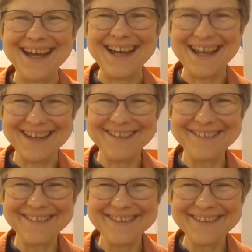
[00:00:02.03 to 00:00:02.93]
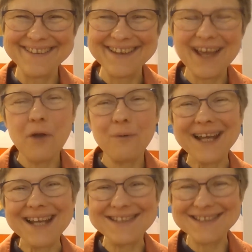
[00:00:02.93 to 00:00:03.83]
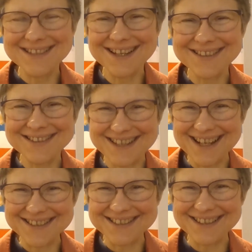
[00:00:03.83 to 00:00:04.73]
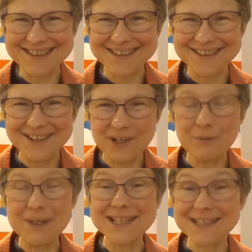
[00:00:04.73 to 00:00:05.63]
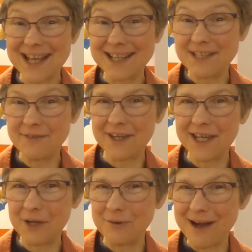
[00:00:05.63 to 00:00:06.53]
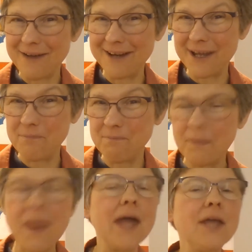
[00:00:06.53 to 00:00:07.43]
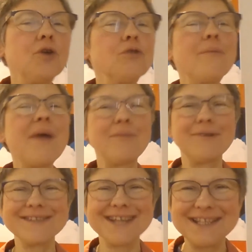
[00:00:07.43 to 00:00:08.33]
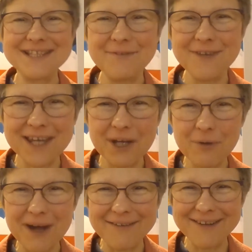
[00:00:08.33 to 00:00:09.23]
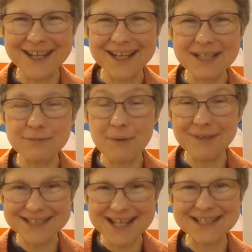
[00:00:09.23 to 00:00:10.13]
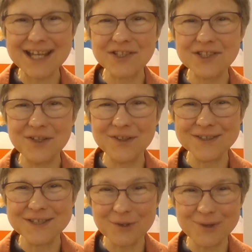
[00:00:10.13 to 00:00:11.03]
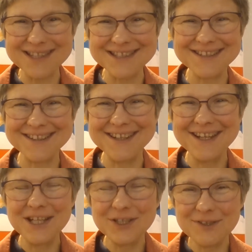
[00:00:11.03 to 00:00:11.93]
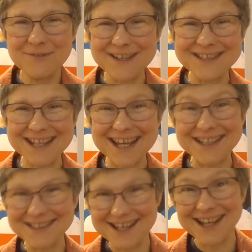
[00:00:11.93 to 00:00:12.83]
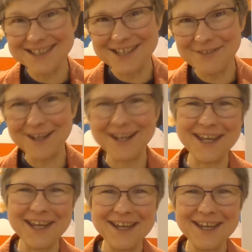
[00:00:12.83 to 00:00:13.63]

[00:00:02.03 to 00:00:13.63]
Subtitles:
Hello, we're going to start today's session with a scientific inquiry. You'll remember a scientific inquiry is where we set our student a question to investigate scientifically,